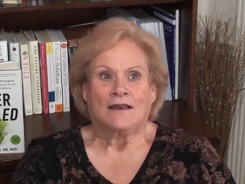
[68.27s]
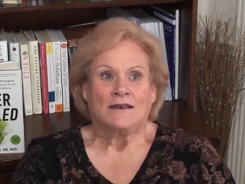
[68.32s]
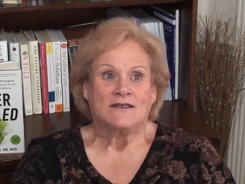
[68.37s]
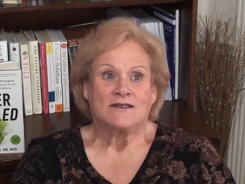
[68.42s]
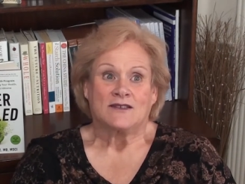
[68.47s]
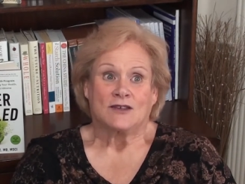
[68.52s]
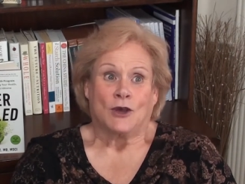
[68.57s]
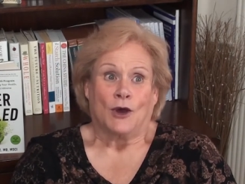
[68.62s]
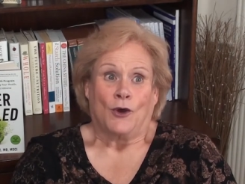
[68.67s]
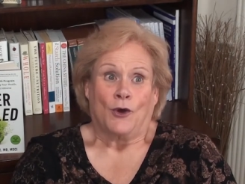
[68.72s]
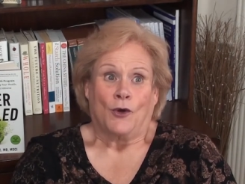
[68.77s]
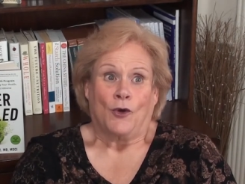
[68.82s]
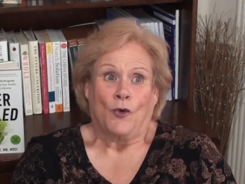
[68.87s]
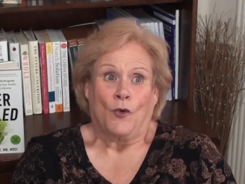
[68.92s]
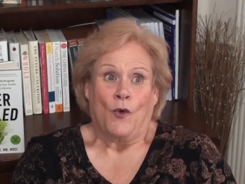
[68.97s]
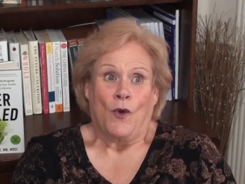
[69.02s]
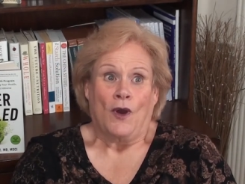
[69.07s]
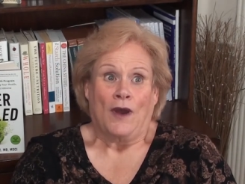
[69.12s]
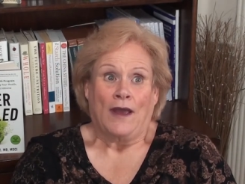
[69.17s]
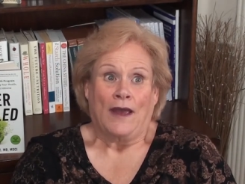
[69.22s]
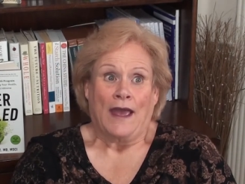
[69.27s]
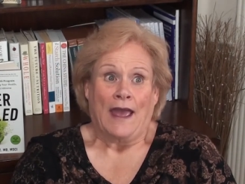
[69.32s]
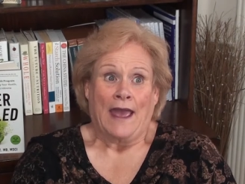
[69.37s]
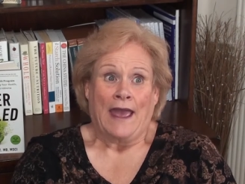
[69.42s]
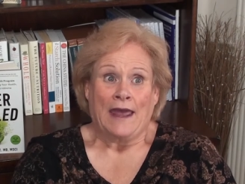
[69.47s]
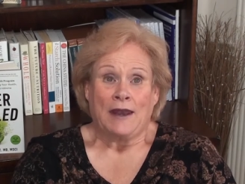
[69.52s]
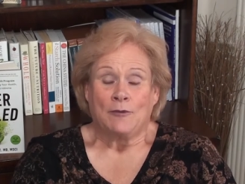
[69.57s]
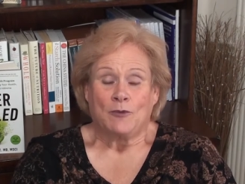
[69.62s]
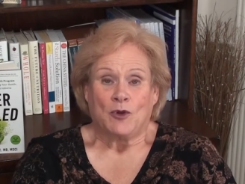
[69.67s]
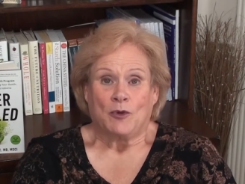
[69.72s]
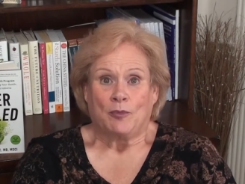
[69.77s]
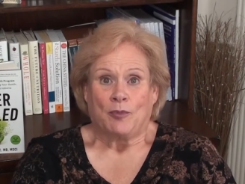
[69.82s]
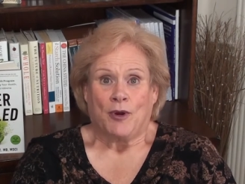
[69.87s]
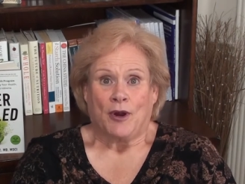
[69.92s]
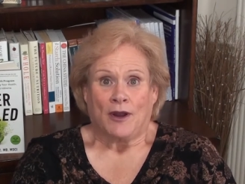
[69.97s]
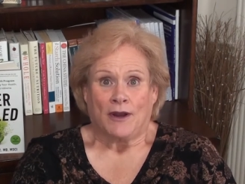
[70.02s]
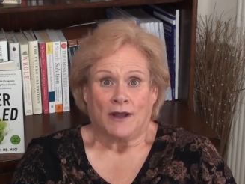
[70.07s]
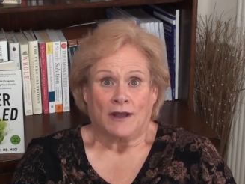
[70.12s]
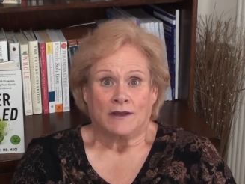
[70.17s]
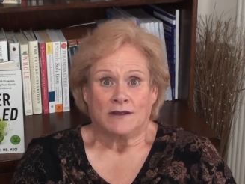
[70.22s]
So, animal
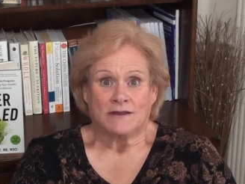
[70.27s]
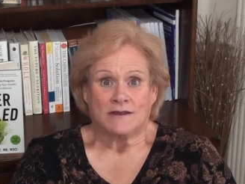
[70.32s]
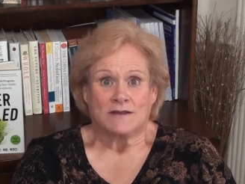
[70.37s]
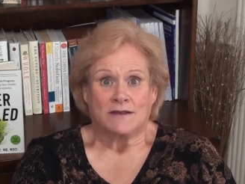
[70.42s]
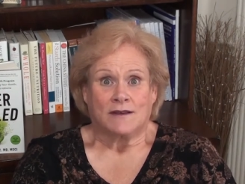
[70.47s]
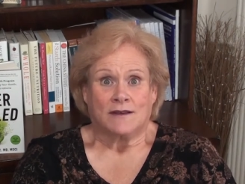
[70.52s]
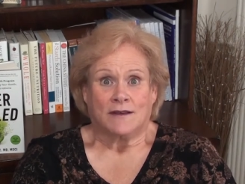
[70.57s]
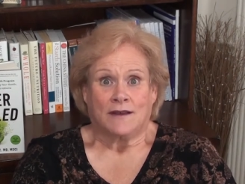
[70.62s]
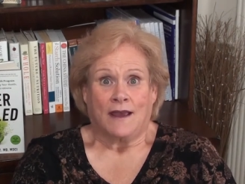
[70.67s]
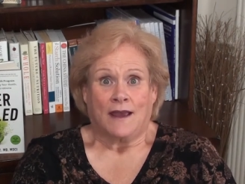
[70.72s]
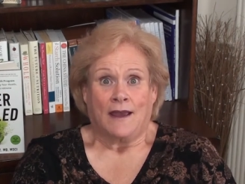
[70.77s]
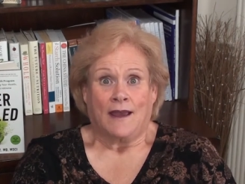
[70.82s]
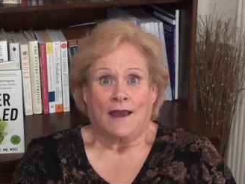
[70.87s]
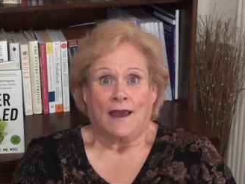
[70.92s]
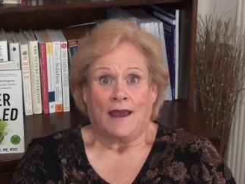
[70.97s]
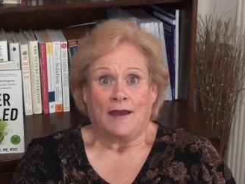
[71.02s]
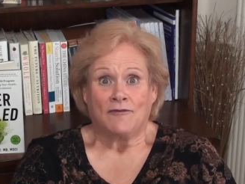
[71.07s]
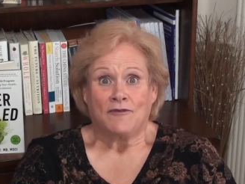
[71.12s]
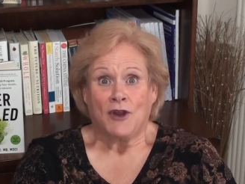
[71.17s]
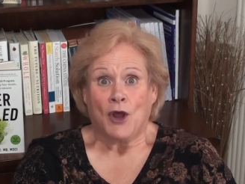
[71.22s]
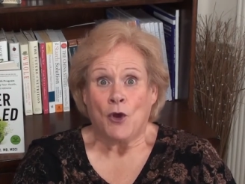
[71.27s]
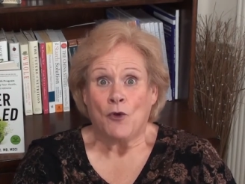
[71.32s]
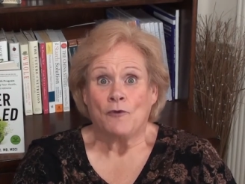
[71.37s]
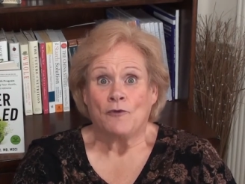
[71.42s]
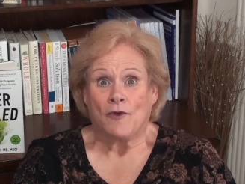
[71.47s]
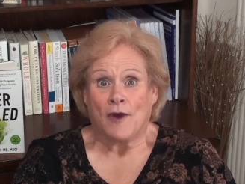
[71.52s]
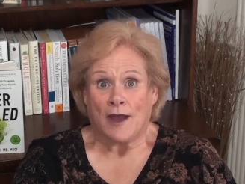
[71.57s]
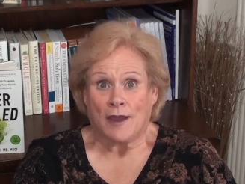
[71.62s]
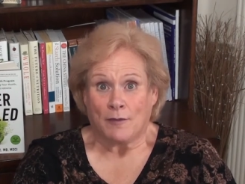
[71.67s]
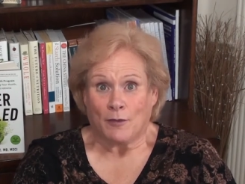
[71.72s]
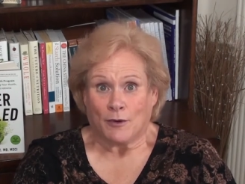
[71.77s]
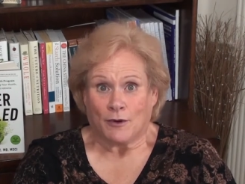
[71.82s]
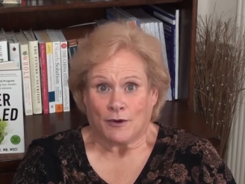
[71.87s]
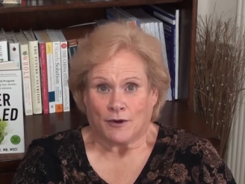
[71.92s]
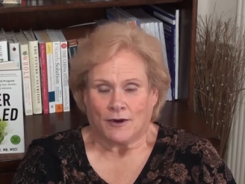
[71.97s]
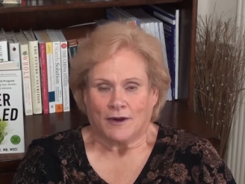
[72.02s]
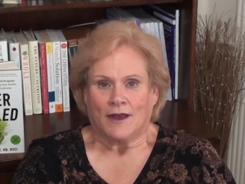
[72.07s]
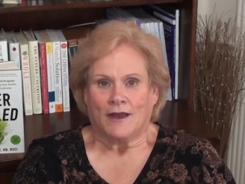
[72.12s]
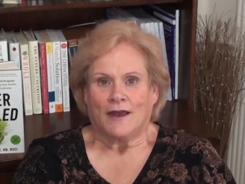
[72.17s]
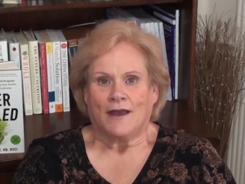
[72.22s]
products have no
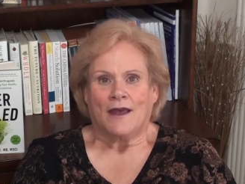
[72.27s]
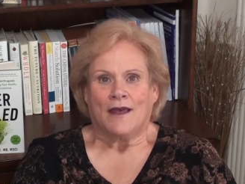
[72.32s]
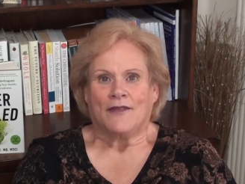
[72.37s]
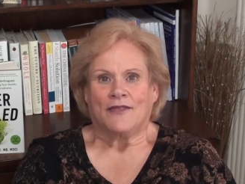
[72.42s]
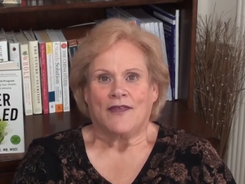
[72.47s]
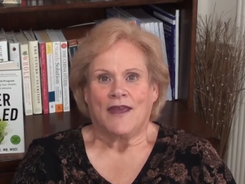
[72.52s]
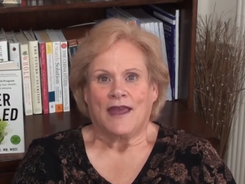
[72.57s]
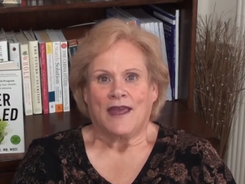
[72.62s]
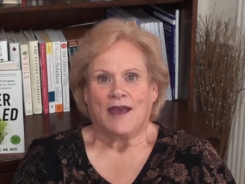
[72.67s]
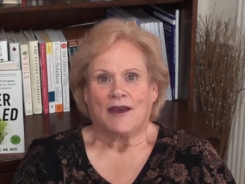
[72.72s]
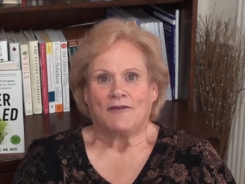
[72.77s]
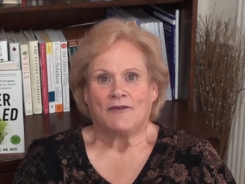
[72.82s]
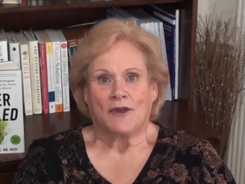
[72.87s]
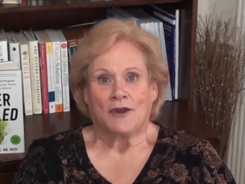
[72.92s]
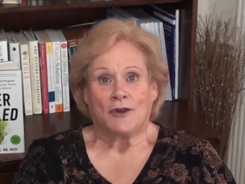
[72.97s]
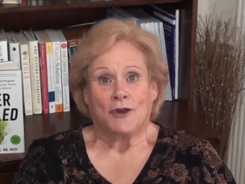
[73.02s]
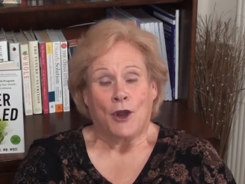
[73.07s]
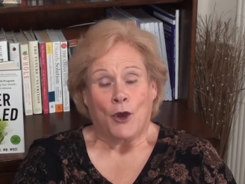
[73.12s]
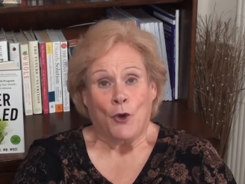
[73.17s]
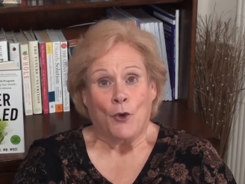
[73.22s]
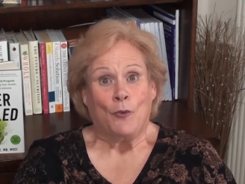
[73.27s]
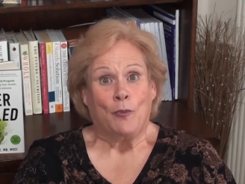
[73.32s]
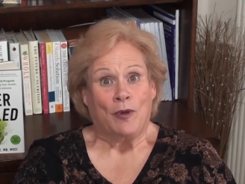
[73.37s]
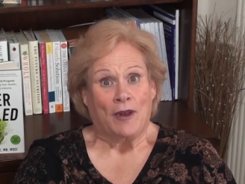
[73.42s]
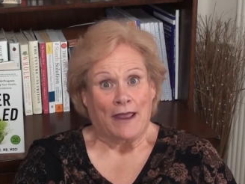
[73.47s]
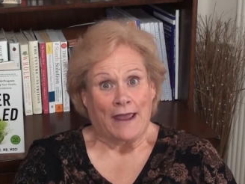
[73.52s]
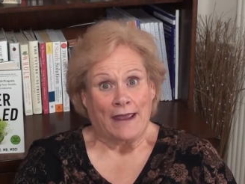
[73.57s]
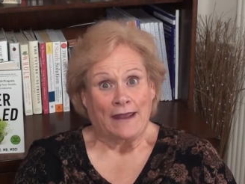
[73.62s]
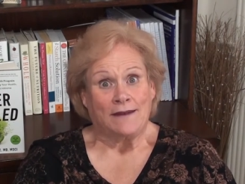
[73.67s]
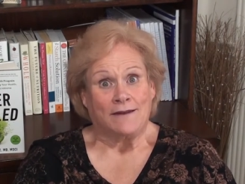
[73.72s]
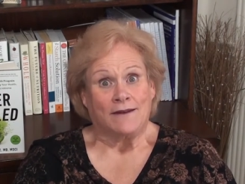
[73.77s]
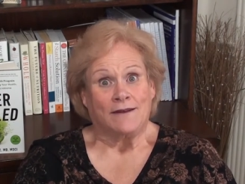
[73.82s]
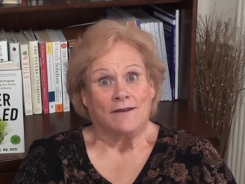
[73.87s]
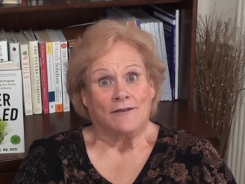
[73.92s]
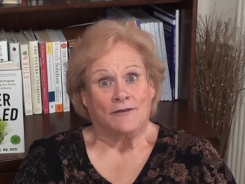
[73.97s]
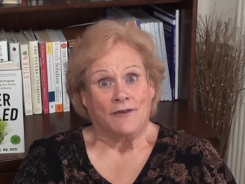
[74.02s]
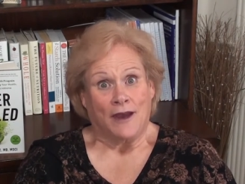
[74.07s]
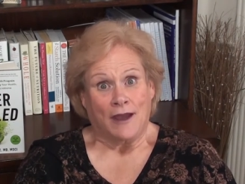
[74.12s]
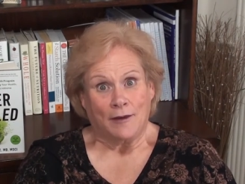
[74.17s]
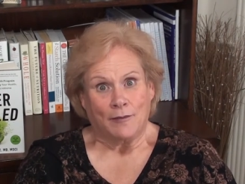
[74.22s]
fiber, they have no plant
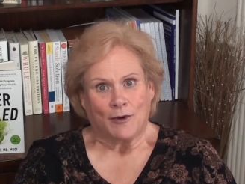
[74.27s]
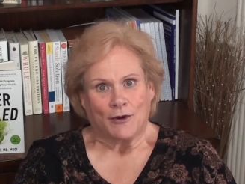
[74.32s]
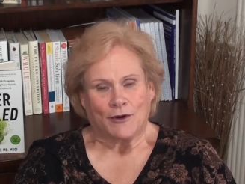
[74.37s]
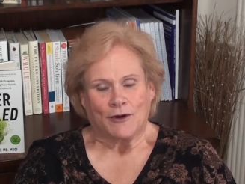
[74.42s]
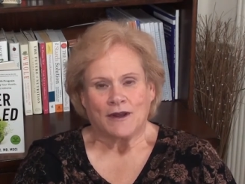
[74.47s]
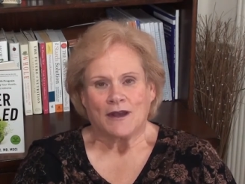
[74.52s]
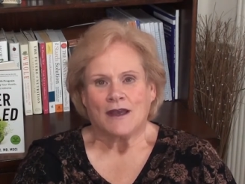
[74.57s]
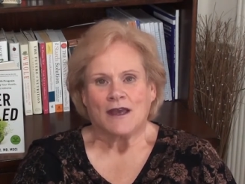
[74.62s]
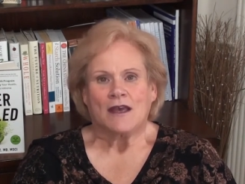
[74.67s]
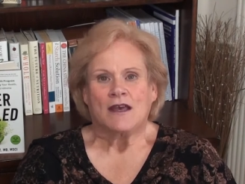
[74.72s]
fiber.